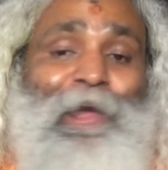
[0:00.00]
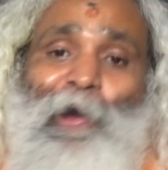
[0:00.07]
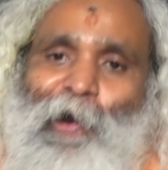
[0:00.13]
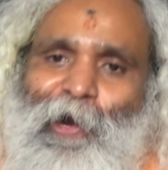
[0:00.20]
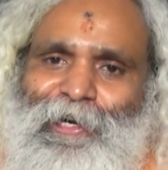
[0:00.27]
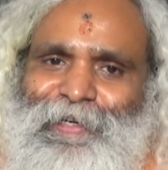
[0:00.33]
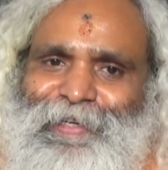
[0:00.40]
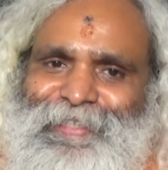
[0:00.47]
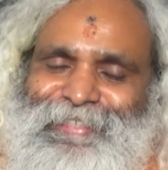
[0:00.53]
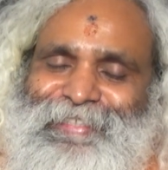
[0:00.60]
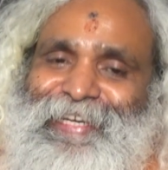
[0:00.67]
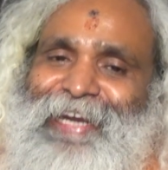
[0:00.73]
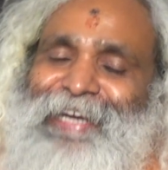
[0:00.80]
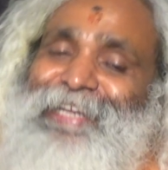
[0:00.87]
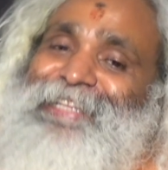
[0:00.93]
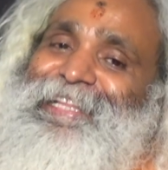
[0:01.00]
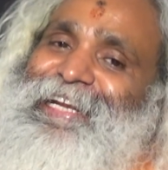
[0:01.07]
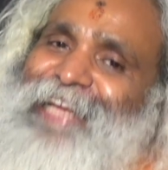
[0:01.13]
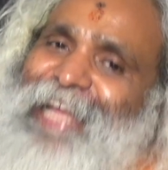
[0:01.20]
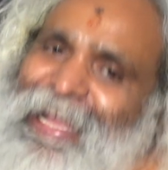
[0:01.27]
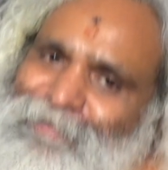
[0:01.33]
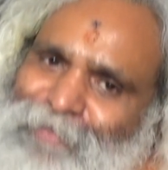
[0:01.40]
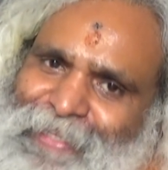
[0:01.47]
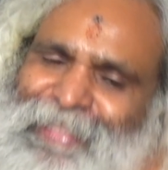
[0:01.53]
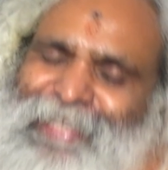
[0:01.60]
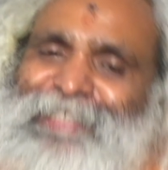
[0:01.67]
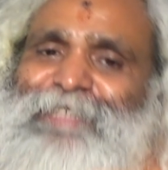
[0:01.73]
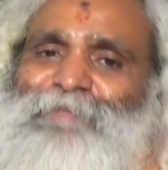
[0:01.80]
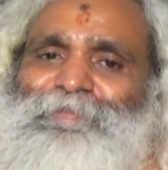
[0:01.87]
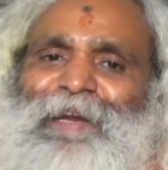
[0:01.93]
Understanding that everything
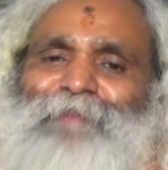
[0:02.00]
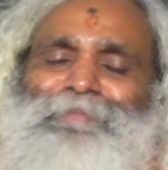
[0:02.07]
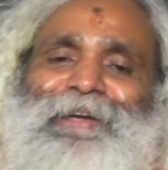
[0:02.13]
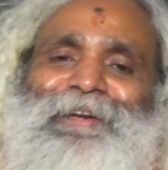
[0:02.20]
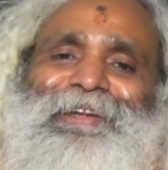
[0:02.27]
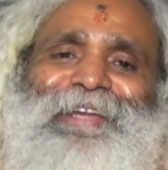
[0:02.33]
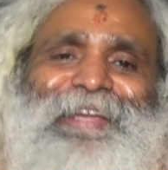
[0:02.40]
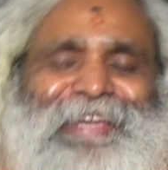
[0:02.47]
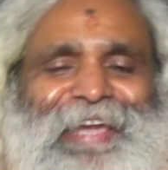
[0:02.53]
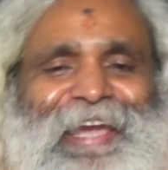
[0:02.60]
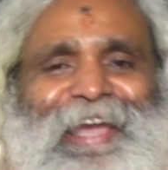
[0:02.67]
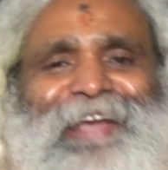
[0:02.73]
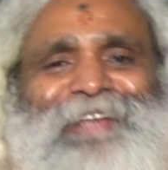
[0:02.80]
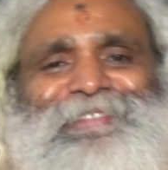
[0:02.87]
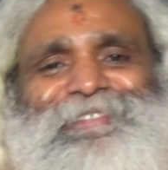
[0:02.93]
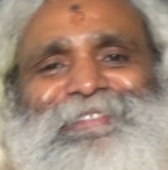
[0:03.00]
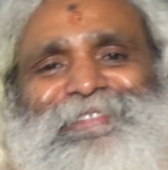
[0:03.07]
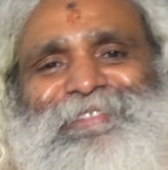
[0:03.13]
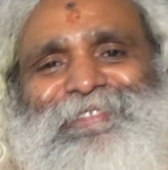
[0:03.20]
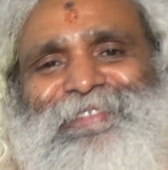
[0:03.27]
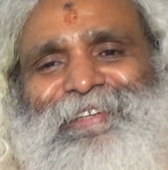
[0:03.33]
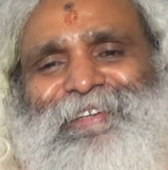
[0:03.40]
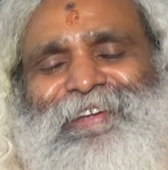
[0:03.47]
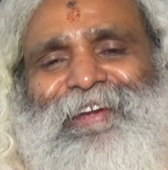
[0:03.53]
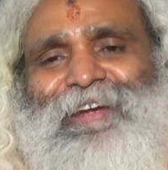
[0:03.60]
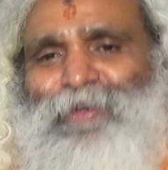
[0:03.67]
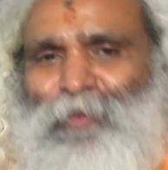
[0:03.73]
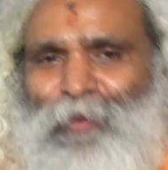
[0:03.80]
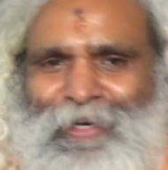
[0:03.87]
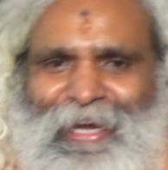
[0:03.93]
is a Brahman. Yes,
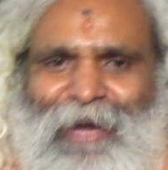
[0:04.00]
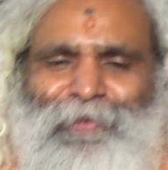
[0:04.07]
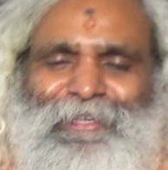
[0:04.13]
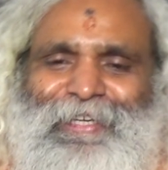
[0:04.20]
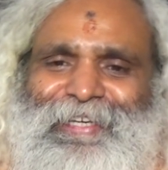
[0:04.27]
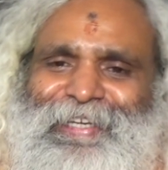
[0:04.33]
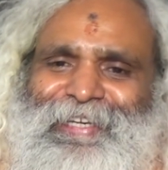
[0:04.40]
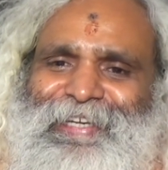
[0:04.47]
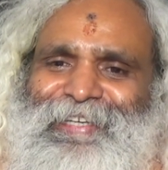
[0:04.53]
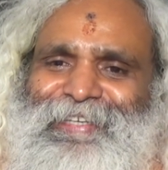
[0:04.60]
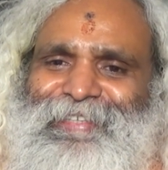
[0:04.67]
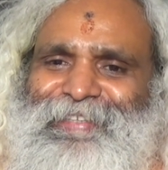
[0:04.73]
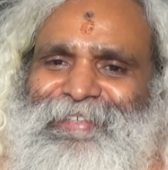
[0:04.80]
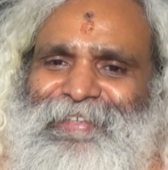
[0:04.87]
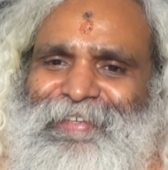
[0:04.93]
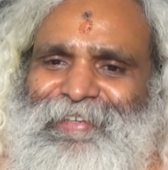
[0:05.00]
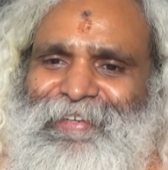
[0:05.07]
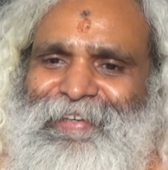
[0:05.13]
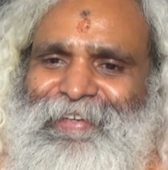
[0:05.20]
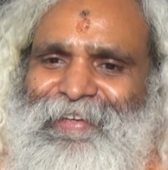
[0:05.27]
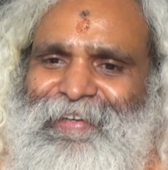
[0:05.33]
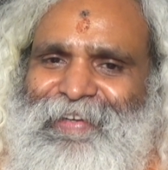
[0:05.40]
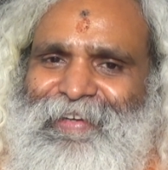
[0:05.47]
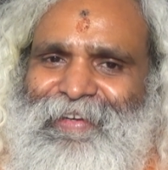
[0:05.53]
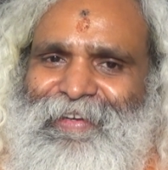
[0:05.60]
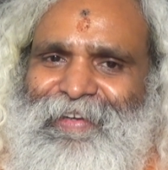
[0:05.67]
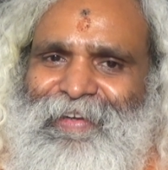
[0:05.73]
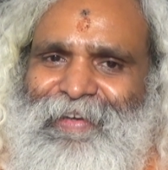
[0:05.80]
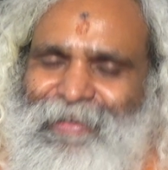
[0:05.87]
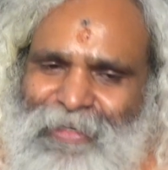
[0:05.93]
no doubt in it.
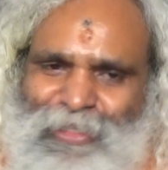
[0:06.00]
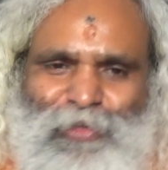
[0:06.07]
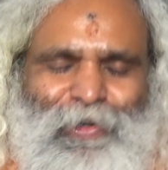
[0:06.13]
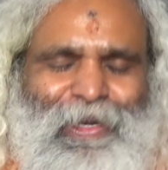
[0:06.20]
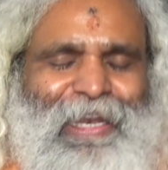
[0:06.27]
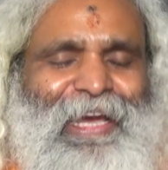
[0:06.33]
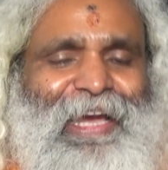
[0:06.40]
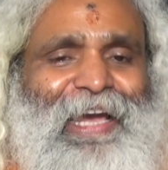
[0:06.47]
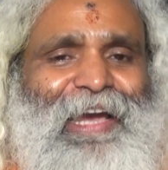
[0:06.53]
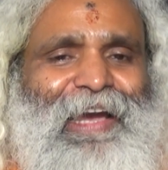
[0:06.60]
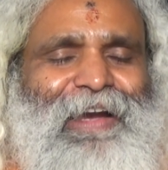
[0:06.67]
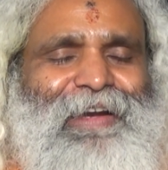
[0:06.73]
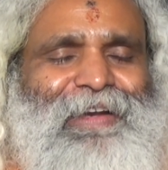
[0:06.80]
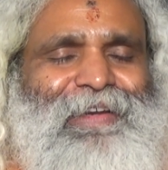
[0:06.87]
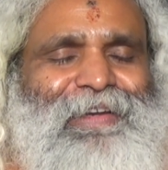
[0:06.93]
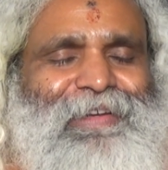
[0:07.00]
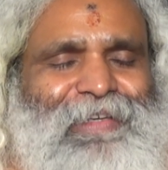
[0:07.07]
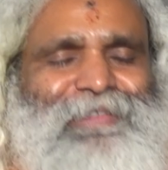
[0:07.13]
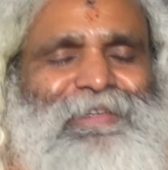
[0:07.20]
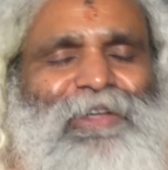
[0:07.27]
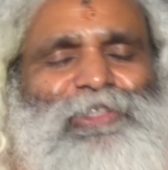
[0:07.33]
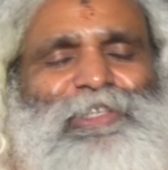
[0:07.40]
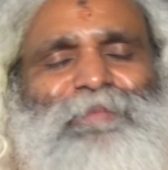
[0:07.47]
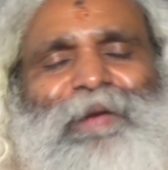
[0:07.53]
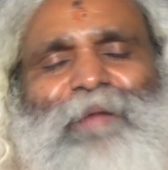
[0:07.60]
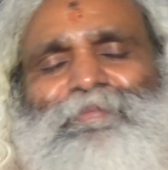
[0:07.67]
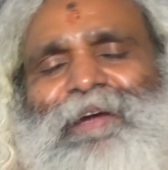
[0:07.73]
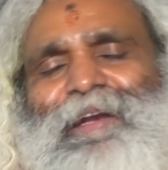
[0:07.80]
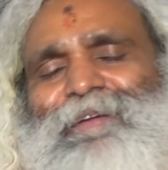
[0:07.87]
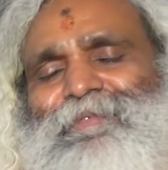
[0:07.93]
Rasagulla is also
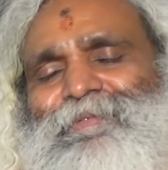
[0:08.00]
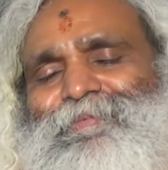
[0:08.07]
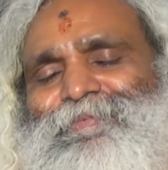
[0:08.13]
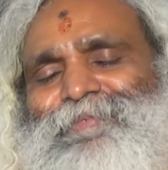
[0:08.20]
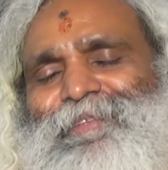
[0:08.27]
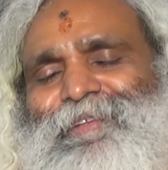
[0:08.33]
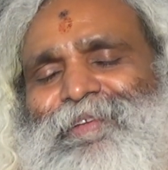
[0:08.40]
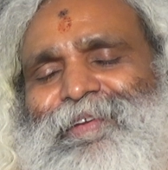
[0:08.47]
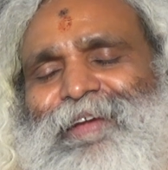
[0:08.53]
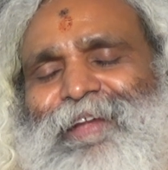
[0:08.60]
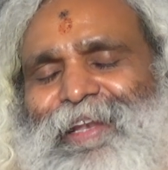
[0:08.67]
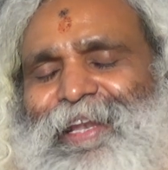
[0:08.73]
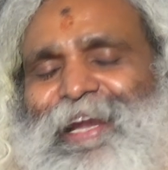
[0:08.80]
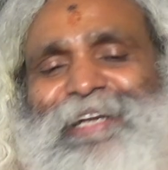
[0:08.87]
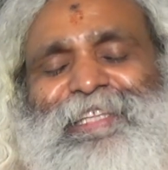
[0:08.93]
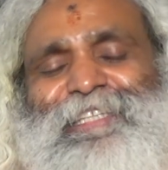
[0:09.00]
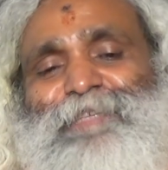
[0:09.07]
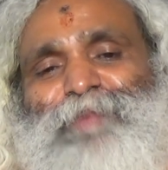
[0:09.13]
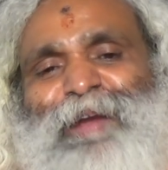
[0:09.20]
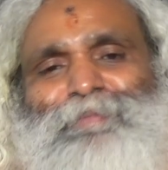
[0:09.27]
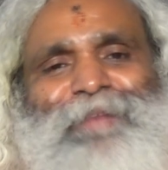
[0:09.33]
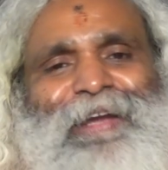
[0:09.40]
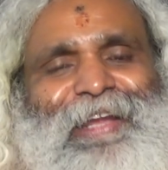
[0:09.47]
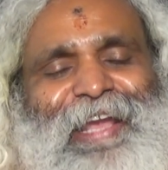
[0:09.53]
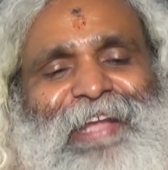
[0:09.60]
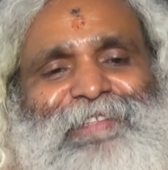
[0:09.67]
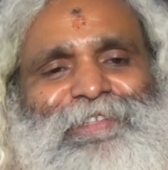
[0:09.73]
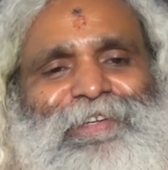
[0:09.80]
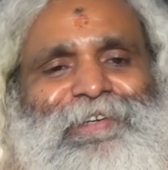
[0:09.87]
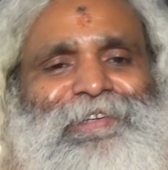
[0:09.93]
Brahman. Let this Brahman
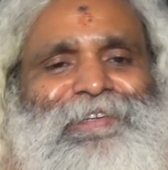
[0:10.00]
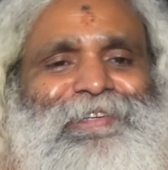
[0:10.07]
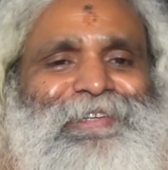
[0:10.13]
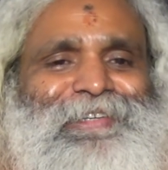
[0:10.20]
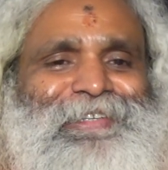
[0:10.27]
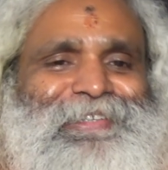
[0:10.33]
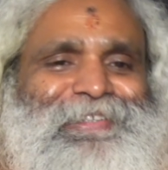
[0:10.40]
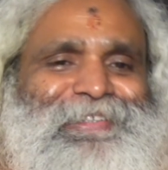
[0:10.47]
enjoy.